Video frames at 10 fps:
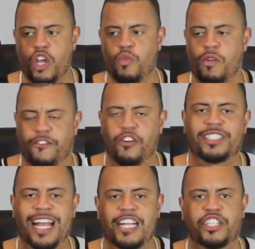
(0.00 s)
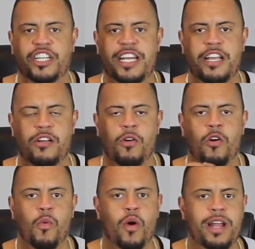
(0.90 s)
reverse engineer
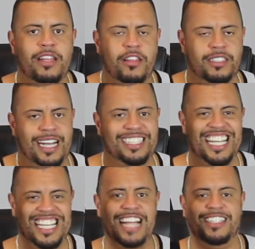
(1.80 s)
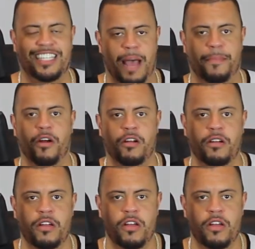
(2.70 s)
what it looks like to get to that part.